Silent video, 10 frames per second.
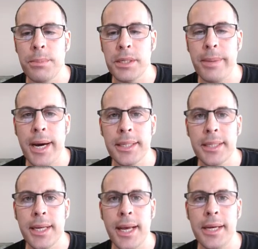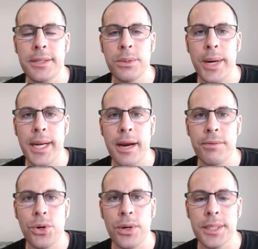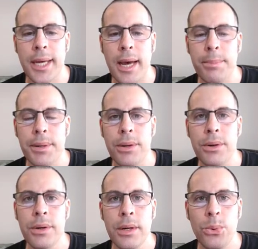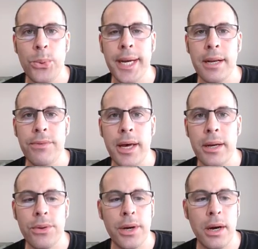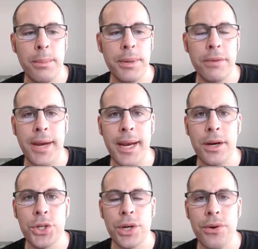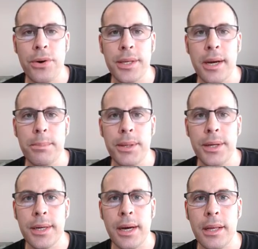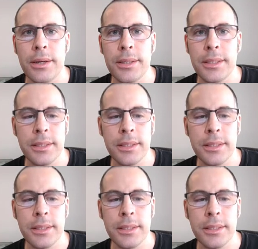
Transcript: numbers back to today's weighted average cost of capital. We get a value of the company of $839 million.